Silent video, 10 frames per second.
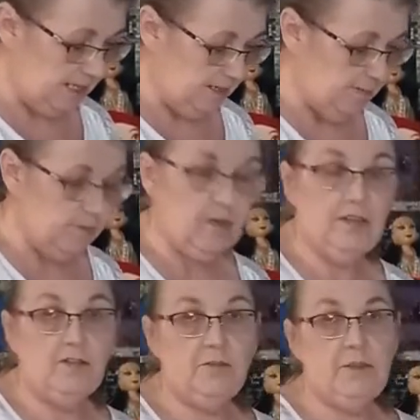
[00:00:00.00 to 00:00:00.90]
I'm one of
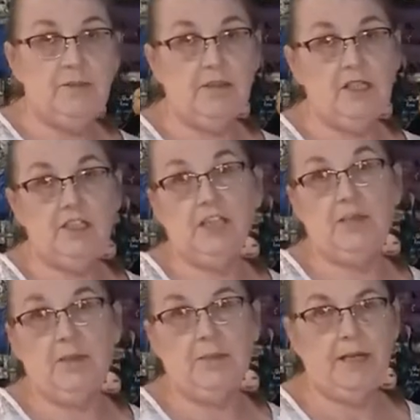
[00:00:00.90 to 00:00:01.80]
those people that
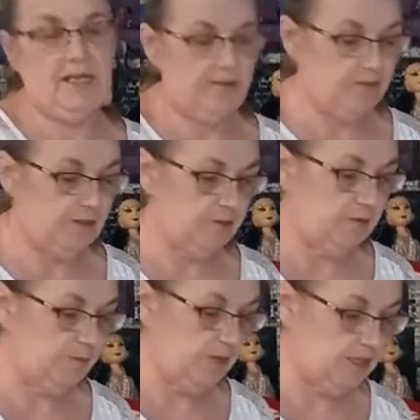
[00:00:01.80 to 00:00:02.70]
changed my mind halfway through a
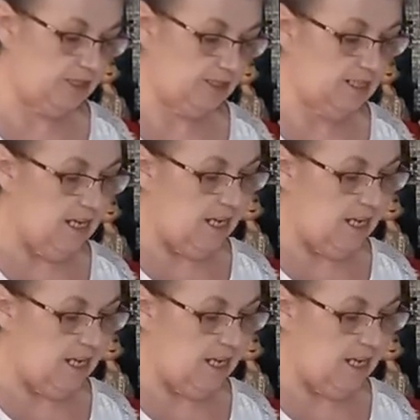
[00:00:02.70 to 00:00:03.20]
project,